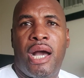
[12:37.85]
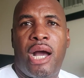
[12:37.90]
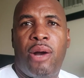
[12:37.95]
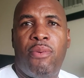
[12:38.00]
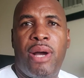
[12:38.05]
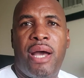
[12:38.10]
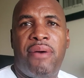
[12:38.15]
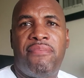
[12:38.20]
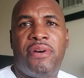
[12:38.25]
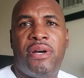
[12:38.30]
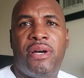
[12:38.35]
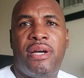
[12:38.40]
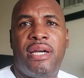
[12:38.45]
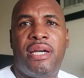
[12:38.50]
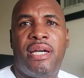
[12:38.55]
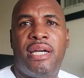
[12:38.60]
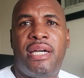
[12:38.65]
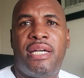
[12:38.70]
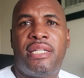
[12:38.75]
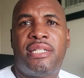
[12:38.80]

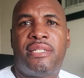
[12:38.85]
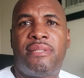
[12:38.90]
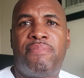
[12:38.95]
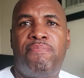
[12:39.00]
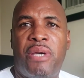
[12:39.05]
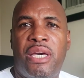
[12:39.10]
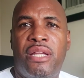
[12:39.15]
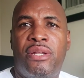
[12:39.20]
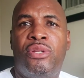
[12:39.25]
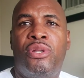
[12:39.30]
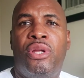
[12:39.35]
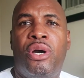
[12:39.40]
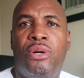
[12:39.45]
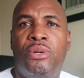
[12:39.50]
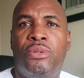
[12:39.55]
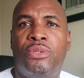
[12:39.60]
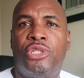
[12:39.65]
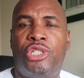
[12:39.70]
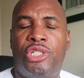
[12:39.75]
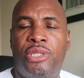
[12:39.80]
However, it's been
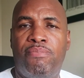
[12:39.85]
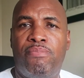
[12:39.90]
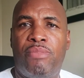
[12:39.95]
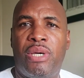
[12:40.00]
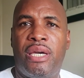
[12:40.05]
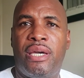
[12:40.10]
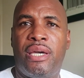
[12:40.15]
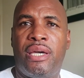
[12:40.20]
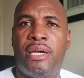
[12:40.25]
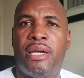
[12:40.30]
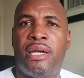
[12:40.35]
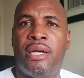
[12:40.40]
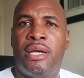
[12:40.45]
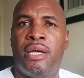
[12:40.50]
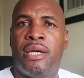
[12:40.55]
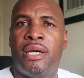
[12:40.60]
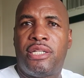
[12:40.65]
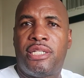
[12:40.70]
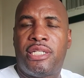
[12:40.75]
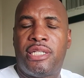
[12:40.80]
known to be
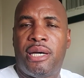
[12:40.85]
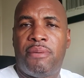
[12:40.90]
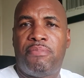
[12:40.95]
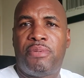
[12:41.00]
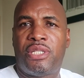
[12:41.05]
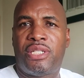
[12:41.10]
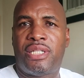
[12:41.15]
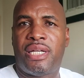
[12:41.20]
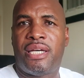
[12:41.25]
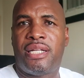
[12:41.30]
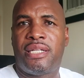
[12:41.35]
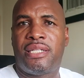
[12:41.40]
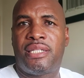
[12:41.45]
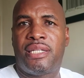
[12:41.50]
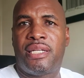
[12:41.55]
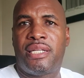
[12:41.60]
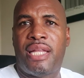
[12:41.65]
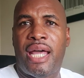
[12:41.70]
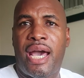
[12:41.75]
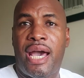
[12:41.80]
a
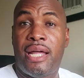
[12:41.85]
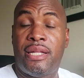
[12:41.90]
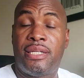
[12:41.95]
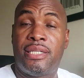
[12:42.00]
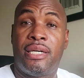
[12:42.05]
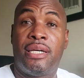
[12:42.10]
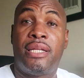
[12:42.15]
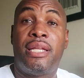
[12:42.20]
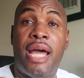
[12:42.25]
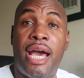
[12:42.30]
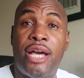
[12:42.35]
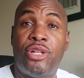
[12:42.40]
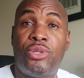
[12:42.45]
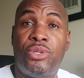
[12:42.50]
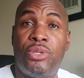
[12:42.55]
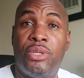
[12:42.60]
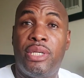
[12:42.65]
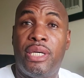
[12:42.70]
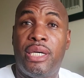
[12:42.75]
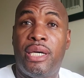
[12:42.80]
substance that
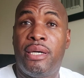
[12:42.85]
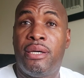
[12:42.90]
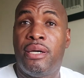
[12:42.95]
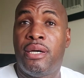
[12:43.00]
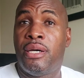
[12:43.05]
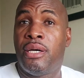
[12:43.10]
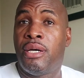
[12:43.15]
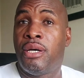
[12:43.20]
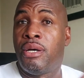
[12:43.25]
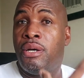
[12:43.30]
naturally